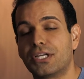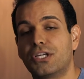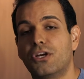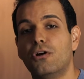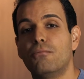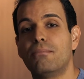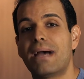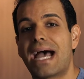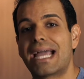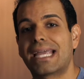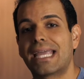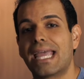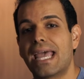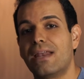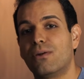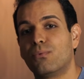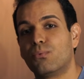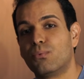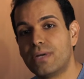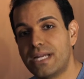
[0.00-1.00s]
go back
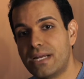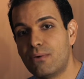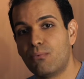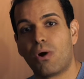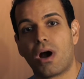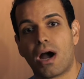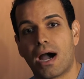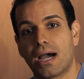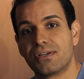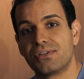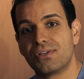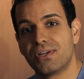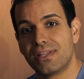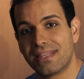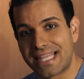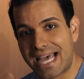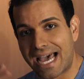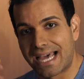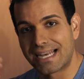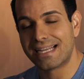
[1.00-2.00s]
and re-watch
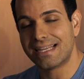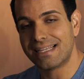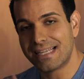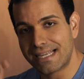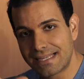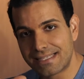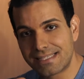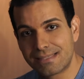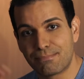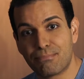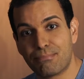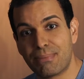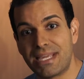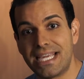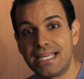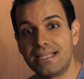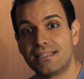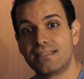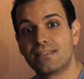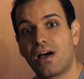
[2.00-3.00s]
that
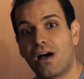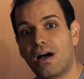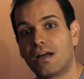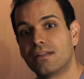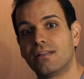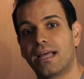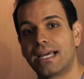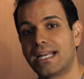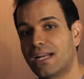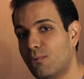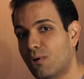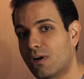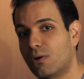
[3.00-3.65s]
piece on Lighting